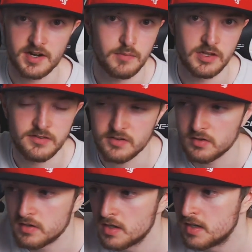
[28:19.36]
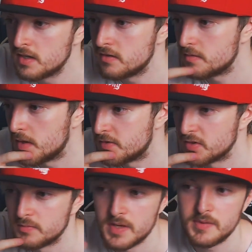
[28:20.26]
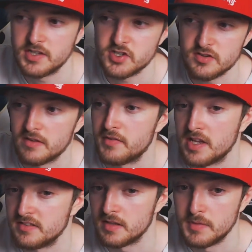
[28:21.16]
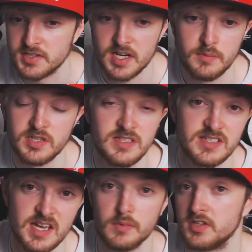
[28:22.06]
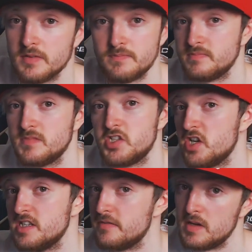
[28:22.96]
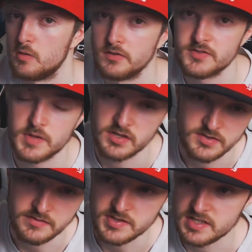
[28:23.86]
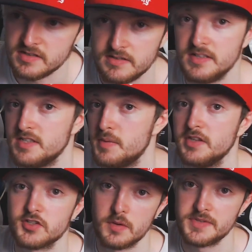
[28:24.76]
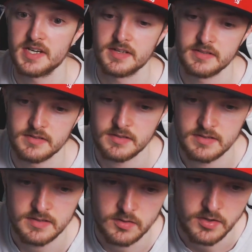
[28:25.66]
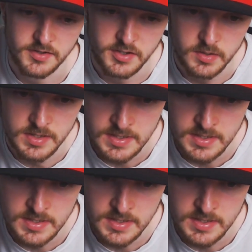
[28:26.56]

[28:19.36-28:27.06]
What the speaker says: police, you know. So maybe it's just the fact he's in the military police, he's able to change if he wants, because obviously he needs to be in the top tier in order to do it,